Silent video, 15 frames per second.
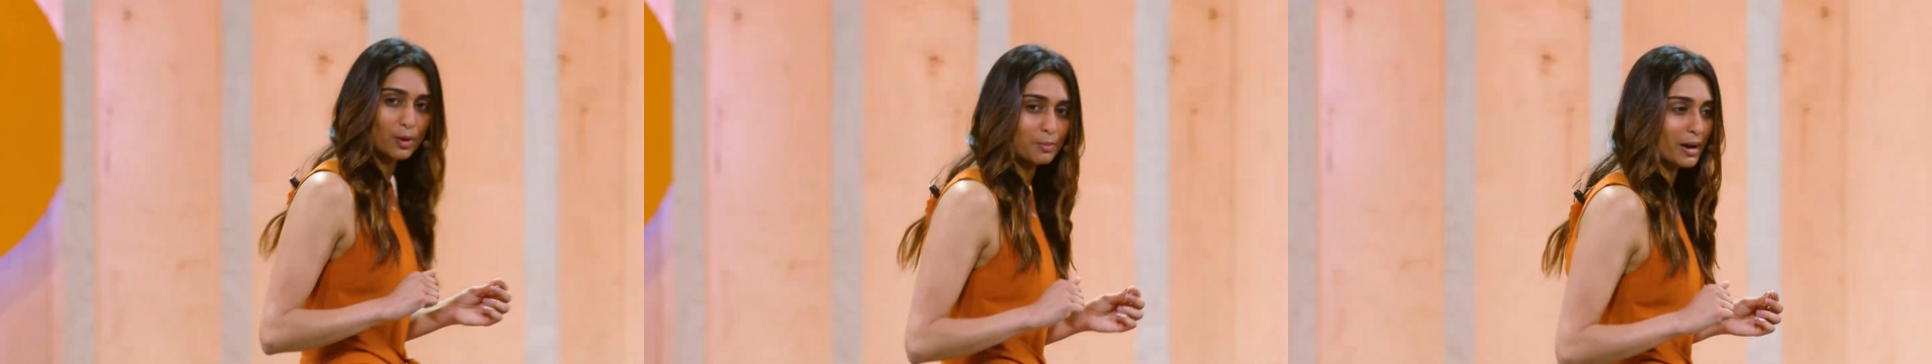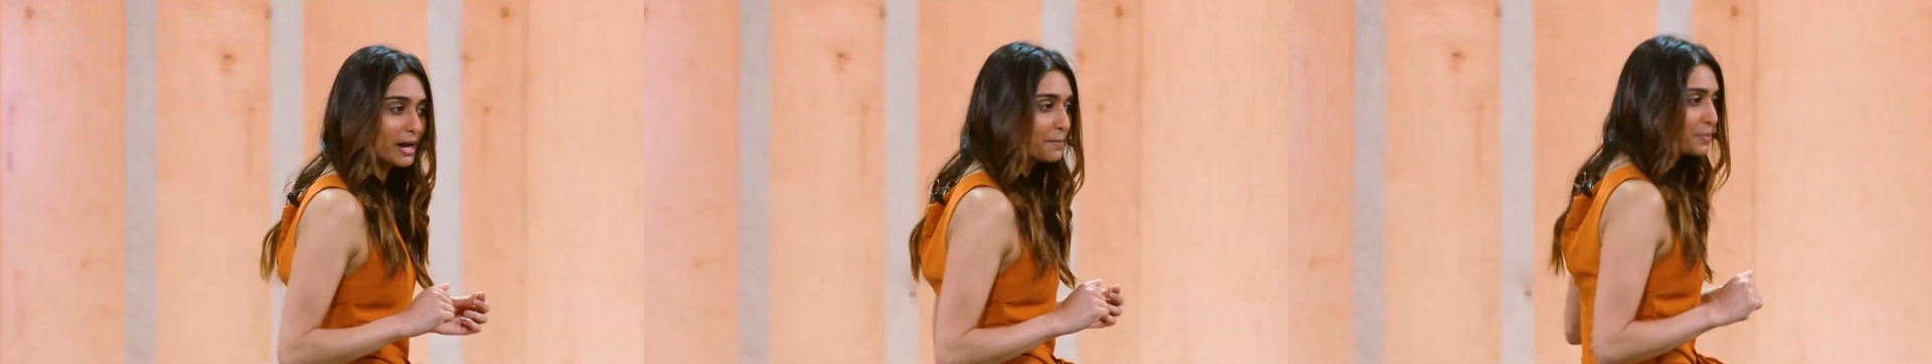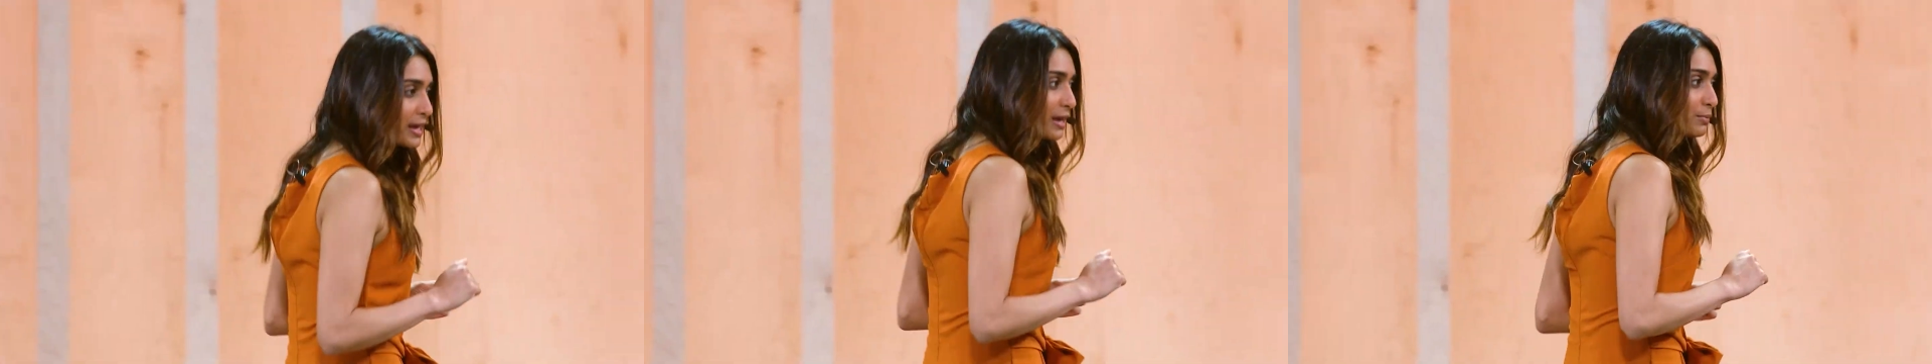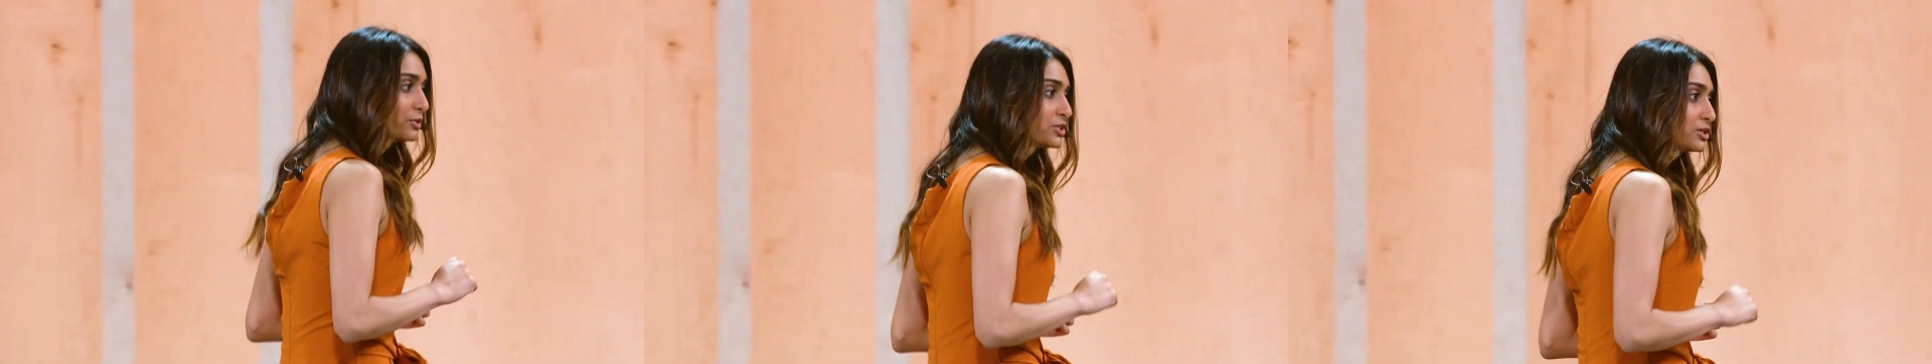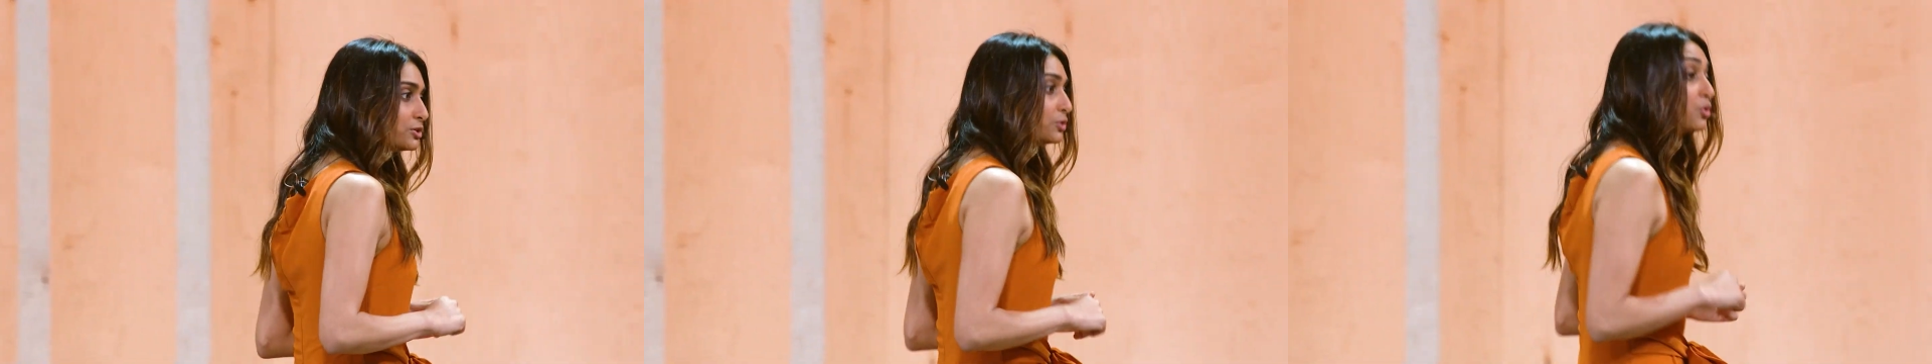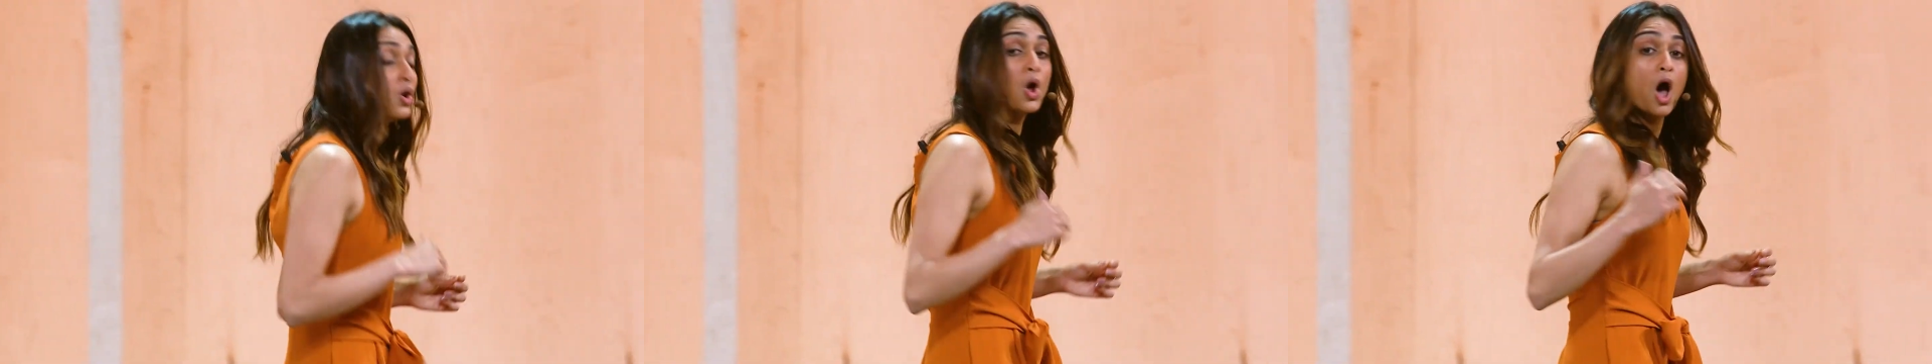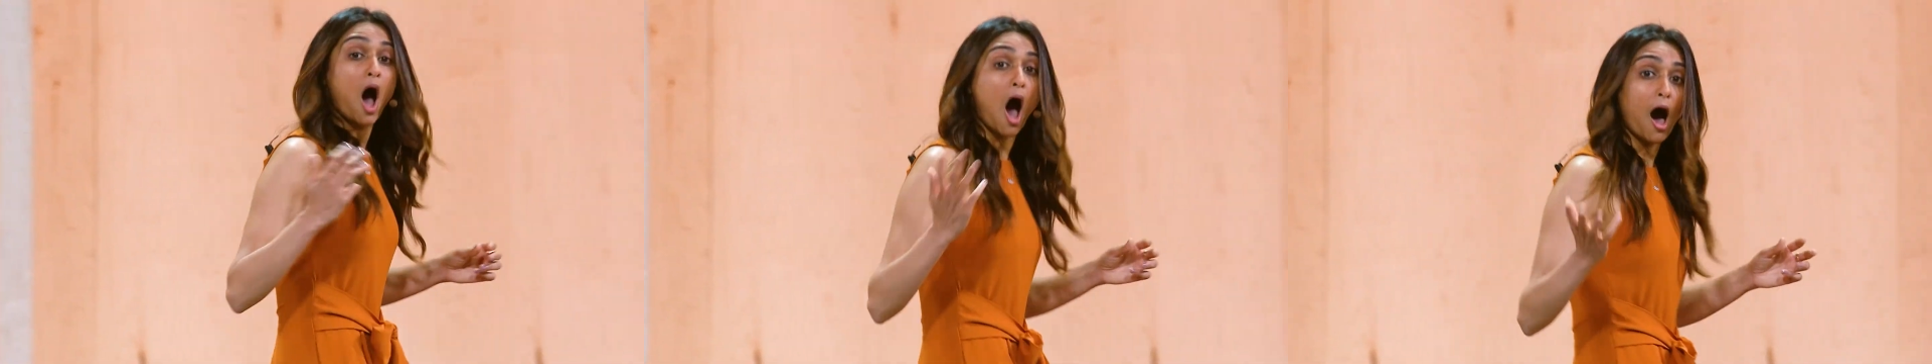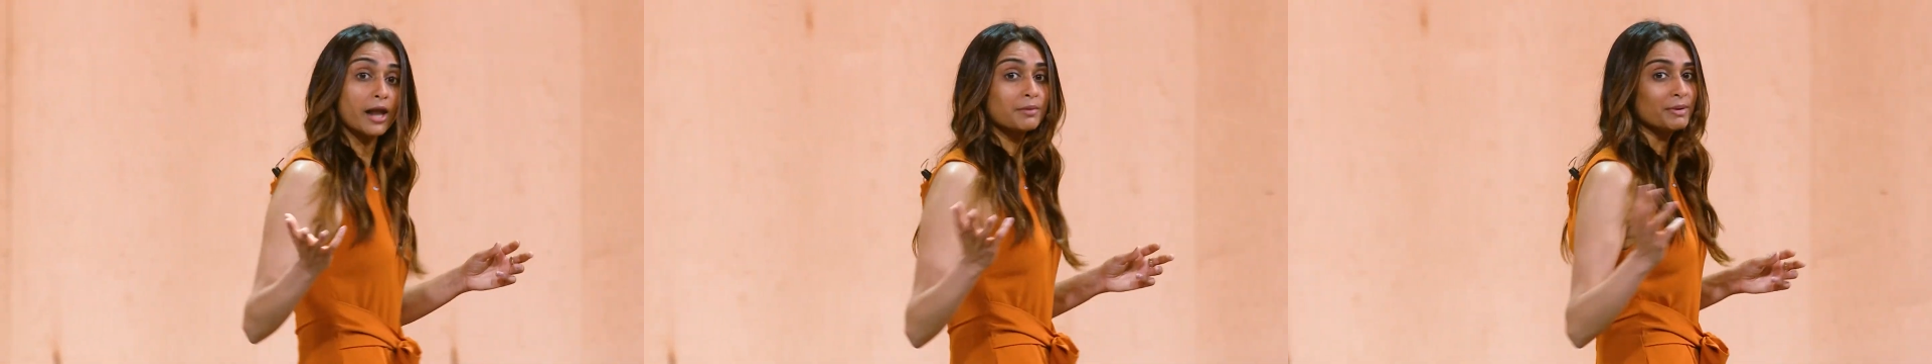we might be able to
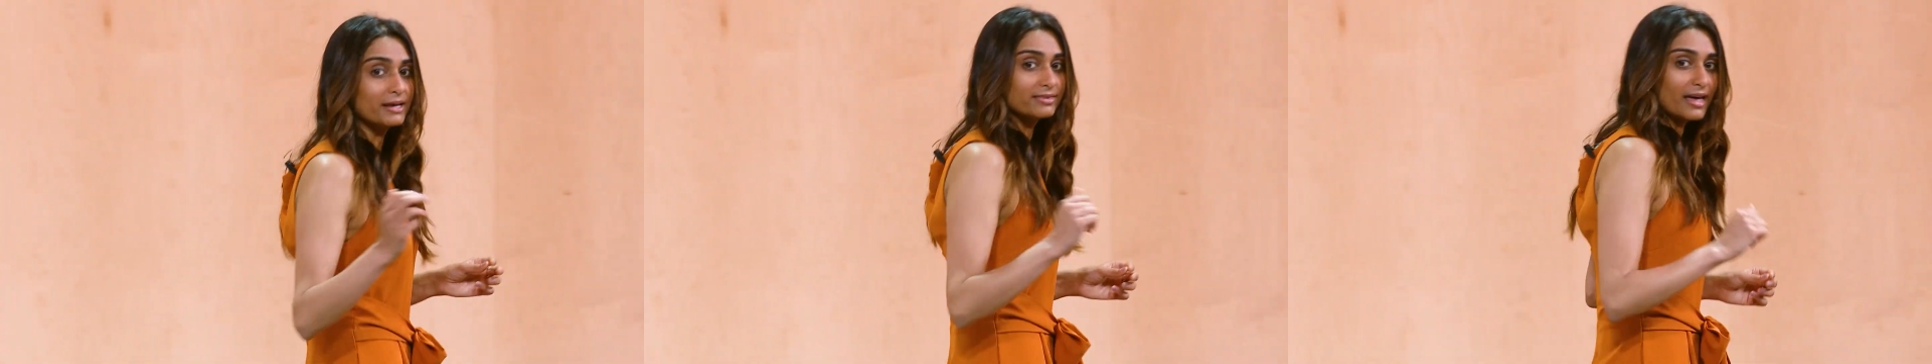automate